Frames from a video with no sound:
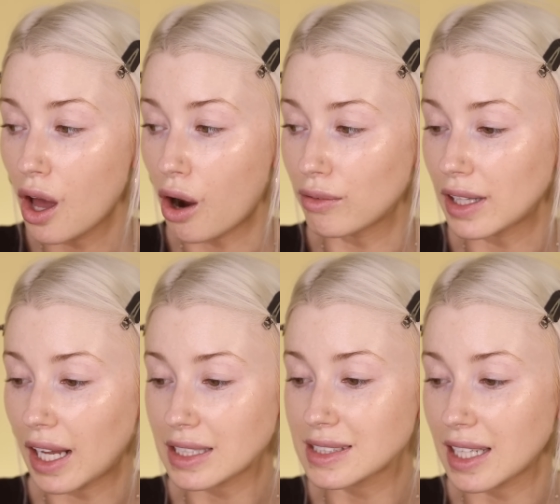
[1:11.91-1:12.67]
over the
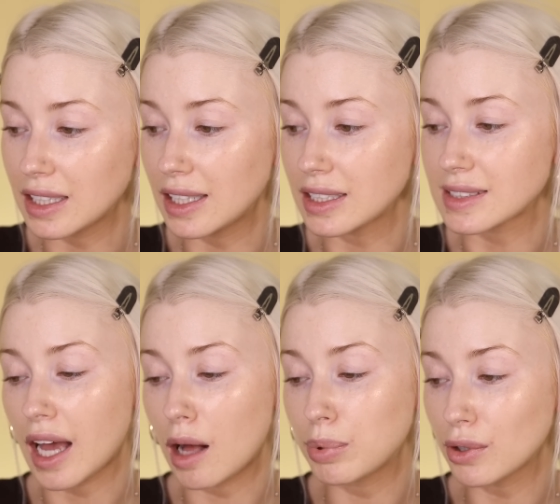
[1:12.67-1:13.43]
next 10 years to
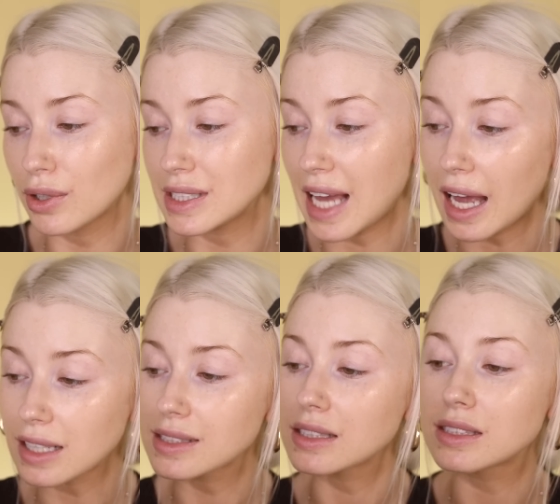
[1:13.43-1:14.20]
help increase
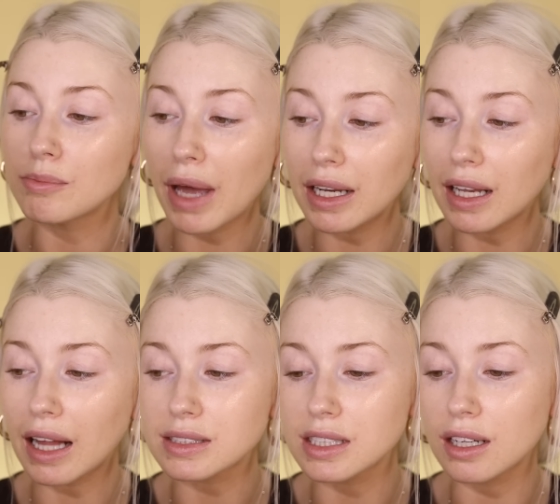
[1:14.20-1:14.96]
access to mental
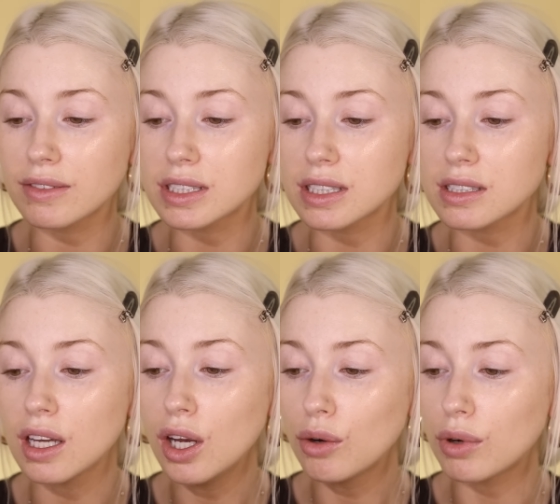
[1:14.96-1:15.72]
health services
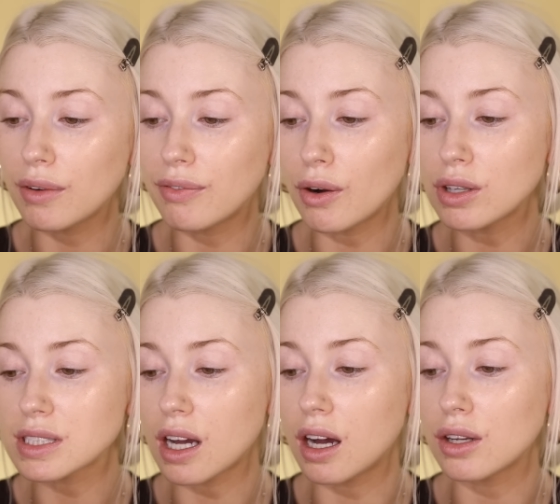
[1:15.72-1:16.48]
with a
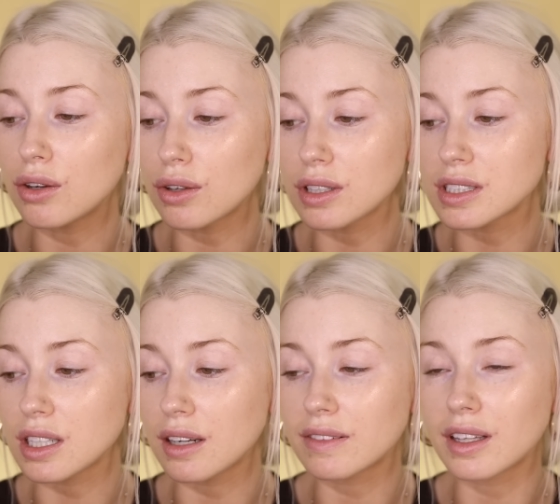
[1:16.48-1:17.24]
focus on
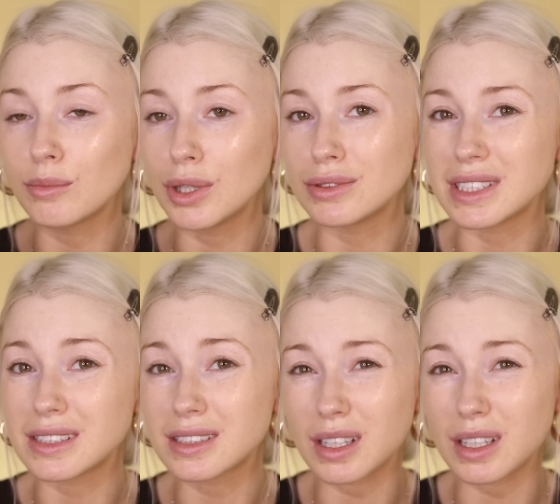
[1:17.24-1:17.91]
underserved communities.